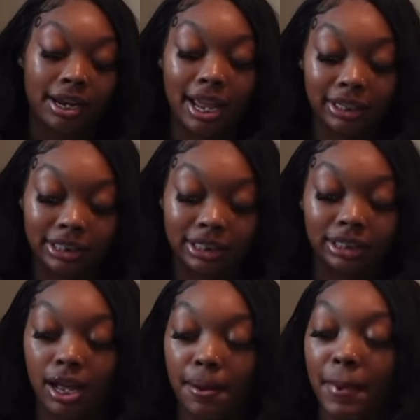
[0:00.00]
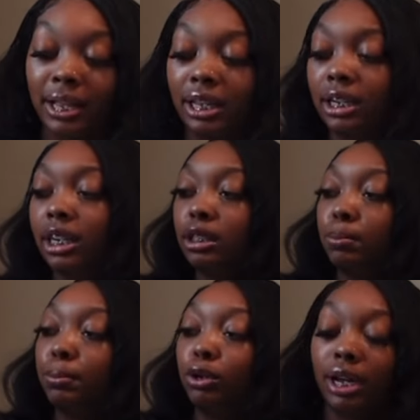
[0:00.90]
Next is some, I think these
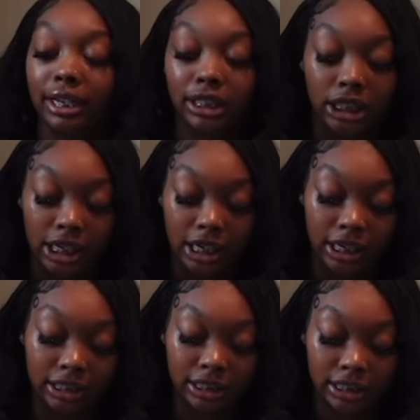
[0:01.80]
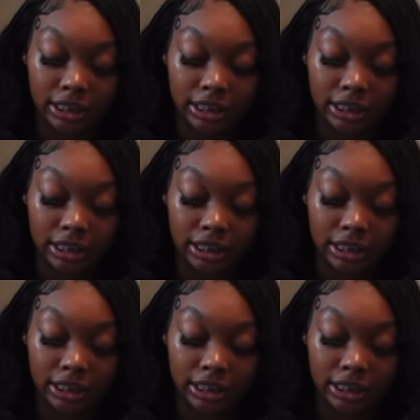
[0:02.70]
bootcut jeans.